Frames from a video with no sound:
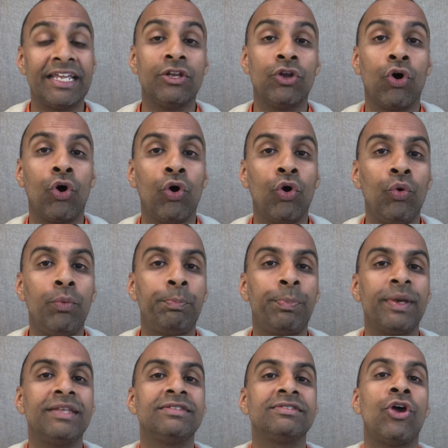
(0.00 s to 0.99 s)
it
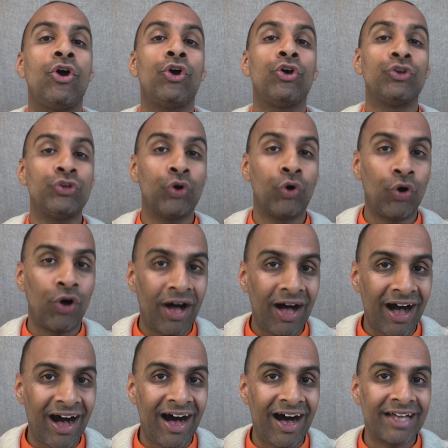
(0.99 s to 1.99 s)
opens your
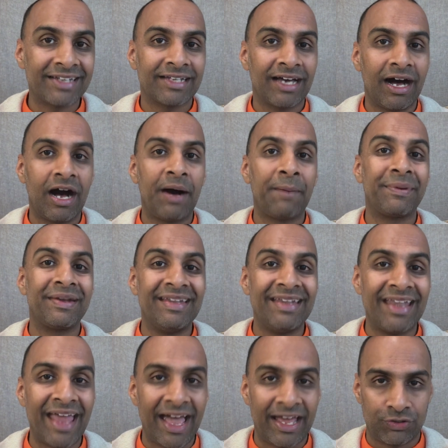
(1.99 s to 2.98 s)
heart up
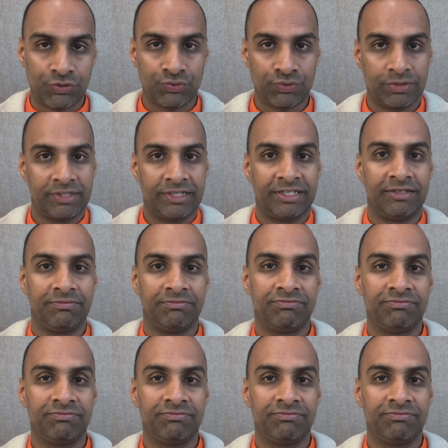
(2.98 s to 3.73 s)
naturally.